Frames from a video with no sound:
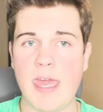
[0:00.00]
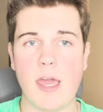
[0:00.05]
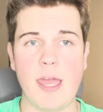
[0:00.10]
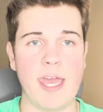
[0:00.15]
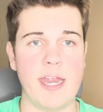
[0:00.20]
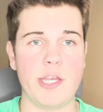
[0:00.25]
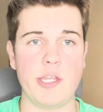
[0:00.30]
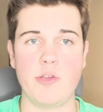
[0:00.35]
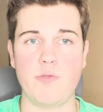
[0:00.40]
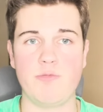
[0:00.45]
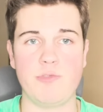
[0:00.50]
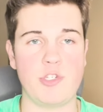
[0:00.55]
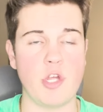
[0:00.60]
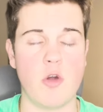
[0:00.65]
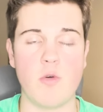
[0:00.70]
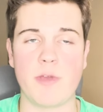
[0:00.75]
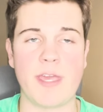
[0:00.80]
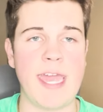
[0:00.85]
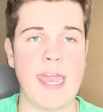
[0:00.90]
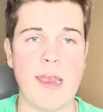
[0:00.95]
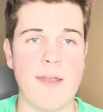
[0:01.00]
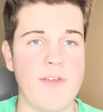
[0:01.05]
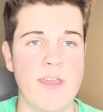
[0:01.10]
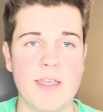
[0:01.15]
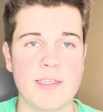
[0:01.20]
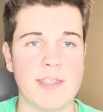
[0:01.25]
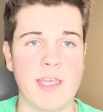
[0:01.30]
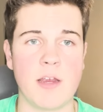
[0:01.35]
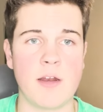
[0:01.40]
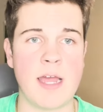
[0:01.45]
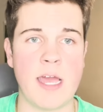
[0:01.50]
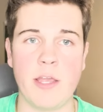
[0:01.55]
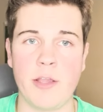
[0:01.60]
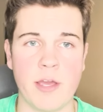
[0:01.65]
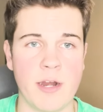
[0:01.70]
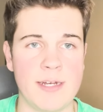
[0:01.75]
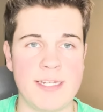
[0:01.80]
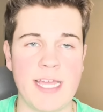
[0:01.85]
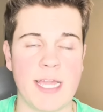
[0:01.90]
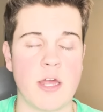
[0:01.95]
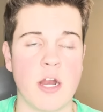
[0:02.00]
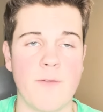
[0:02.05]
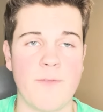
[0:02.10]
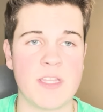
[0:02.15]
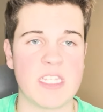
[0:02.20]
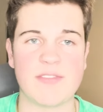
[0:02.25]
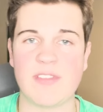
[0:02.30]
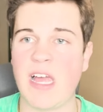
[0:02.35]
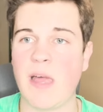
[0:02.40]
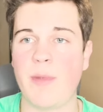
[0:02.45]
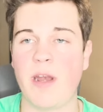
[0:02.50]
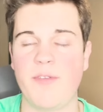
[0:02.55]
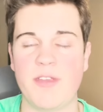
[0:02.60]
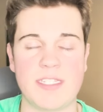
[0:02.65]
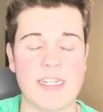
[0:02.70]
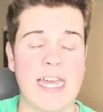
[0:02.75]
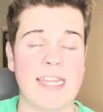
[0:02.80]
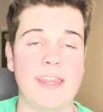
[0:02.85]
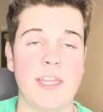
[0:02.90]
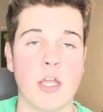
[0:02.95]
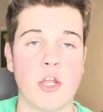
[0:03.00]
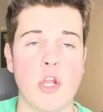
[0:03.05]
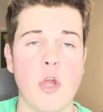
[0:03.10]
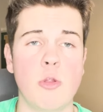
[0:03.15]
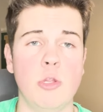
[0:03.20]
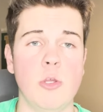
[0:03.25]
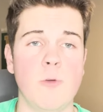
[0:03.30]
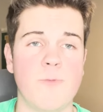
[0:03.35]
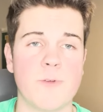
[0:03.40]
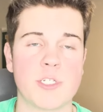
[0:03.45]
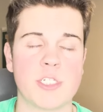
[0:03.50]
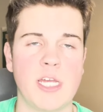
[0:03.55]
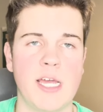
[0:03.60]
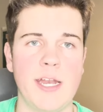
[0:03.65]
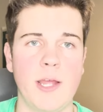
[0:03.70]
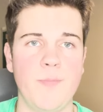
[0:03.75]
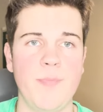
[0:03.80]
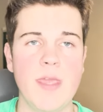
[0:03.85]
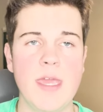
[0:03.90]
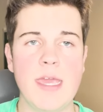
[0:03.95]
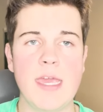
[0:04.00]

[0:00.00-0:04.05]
and you don't care if he's there or not, you're going to take an offensive lineman if he's not there, and Olu Fashanu.